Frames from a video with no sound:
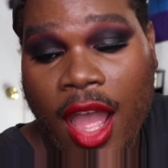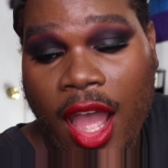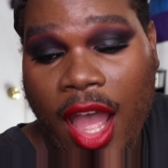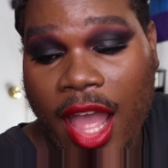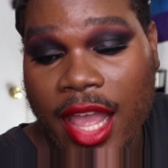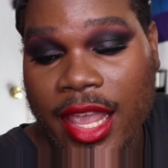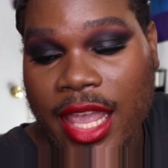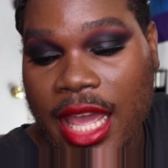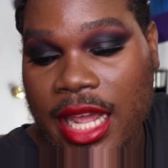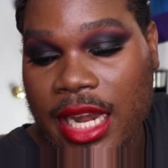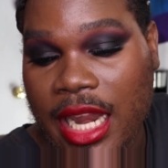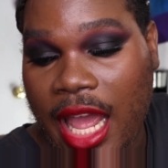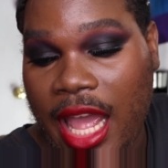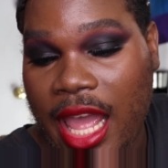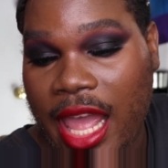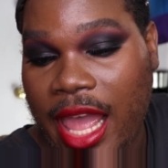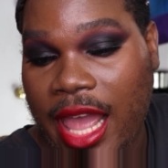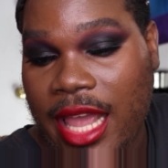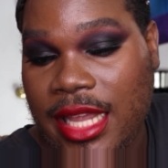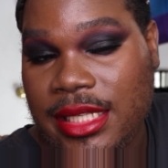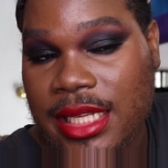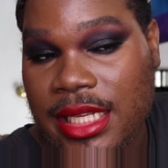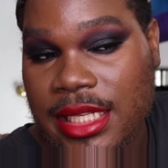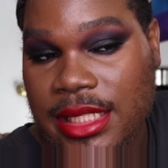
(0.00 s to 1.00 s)
again,
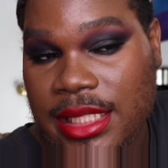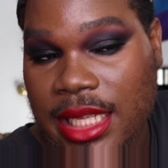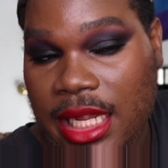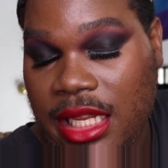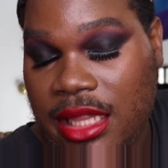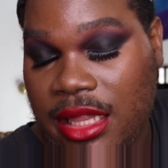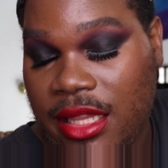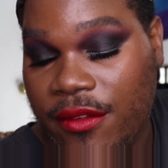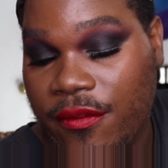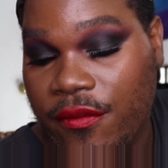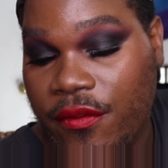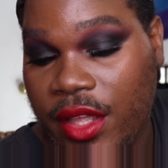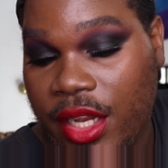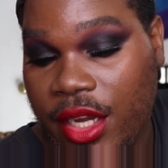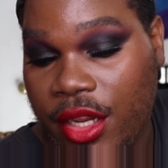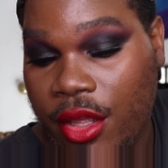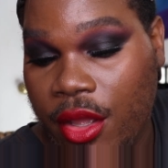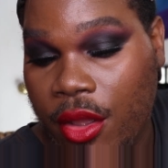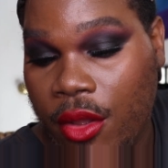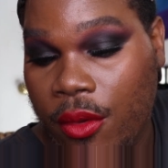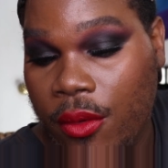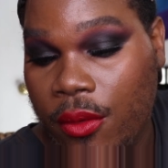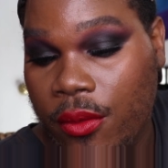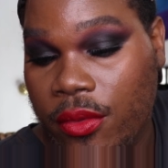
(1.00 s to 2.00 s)
as I said in the
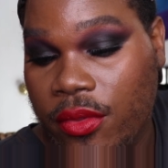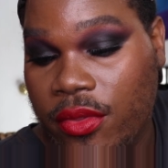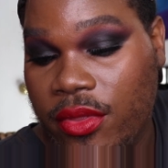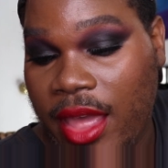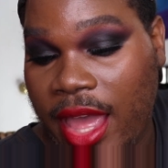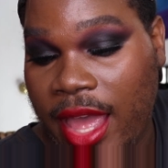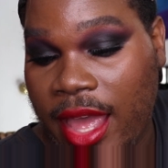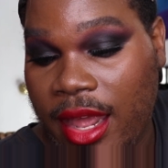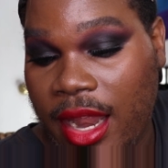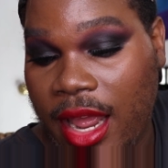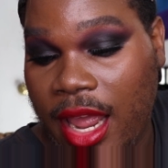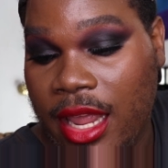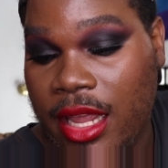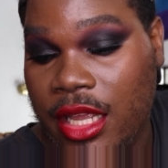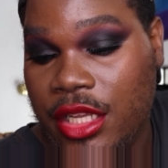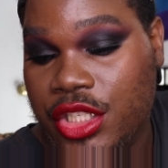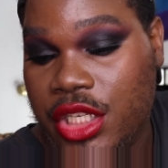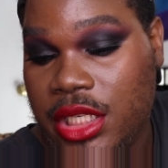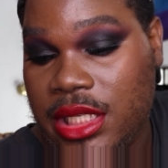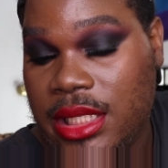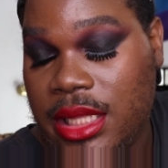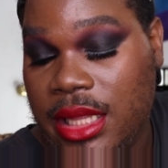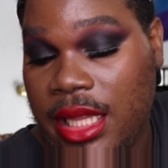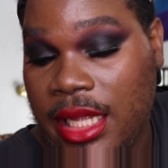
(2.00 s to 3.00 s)
video that I
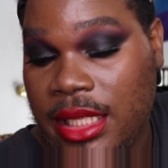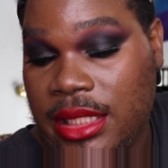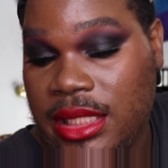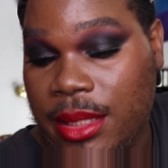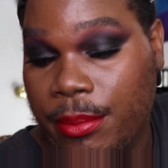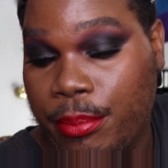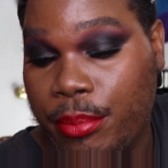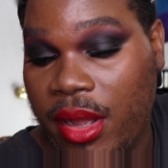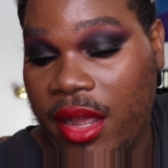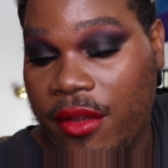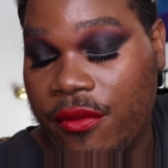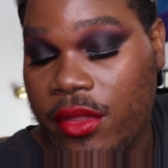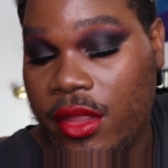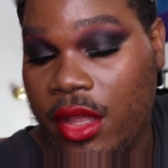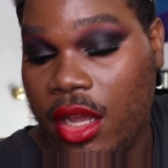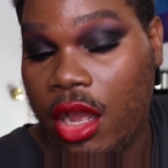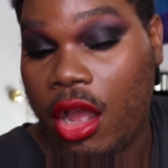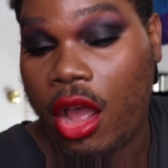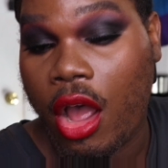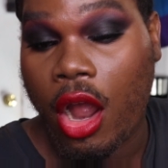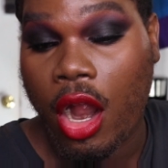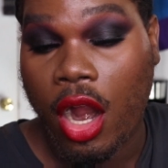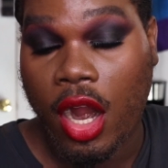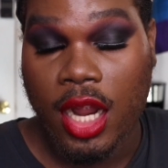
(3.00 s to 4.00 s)
just linked above in the
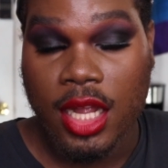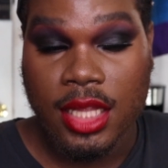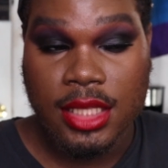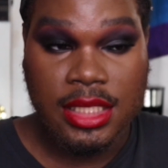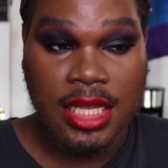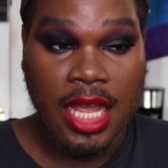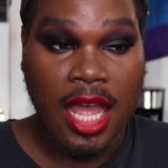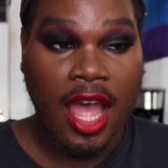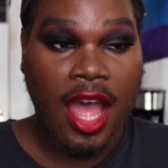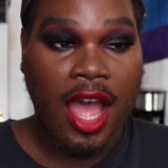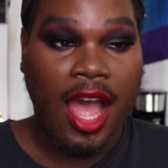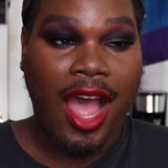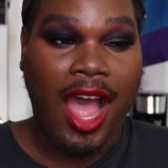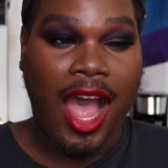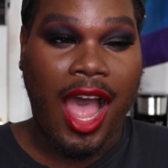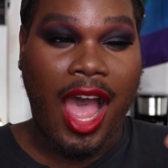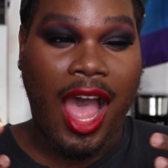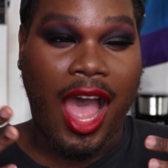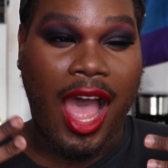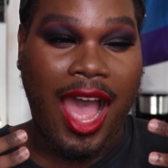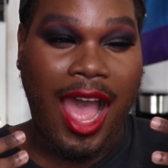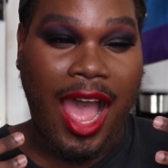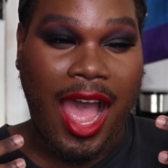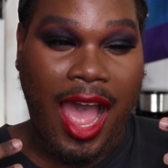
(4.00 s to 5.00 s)
cards,
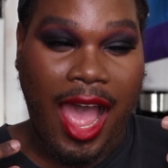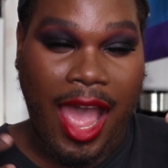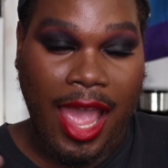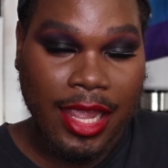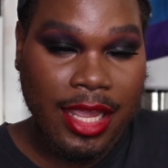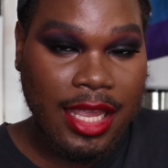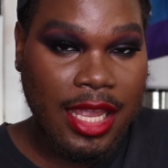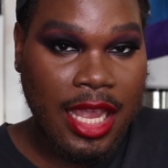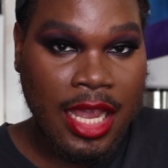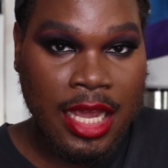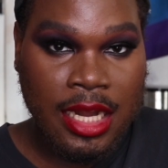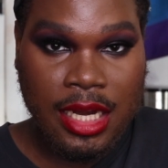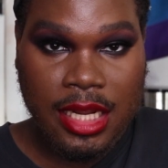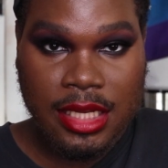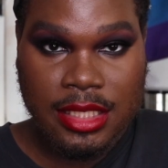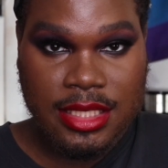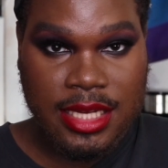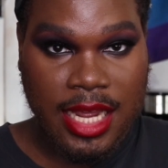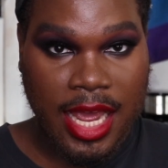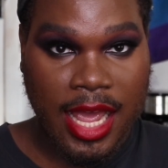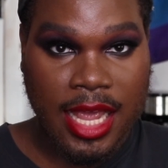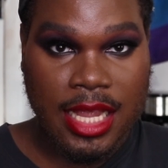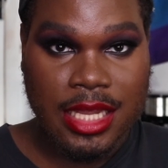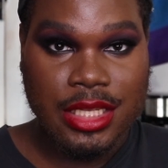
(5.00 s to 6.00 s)
I can't
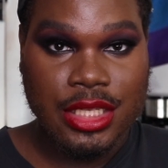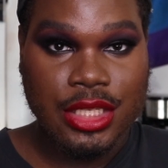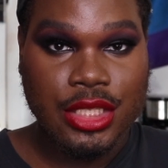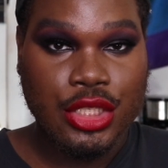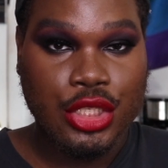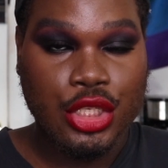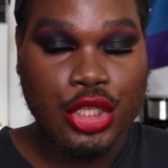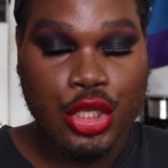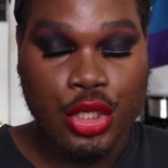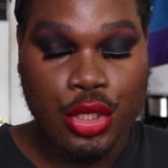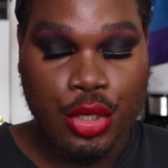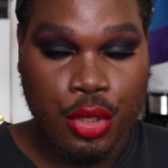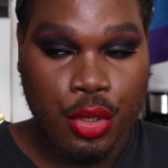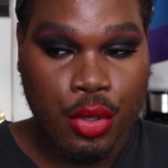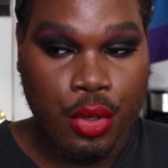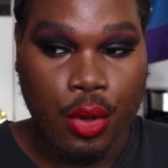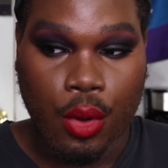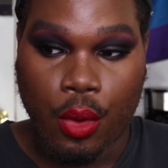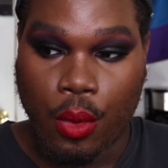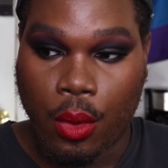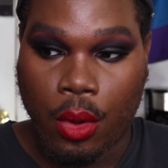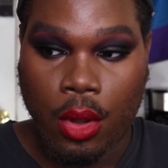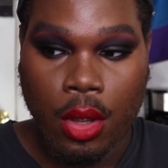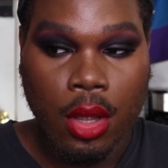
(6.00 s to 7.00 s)
attest
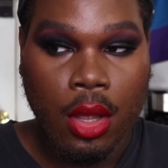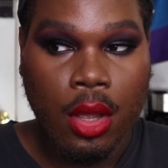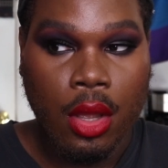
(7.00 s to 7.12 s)
to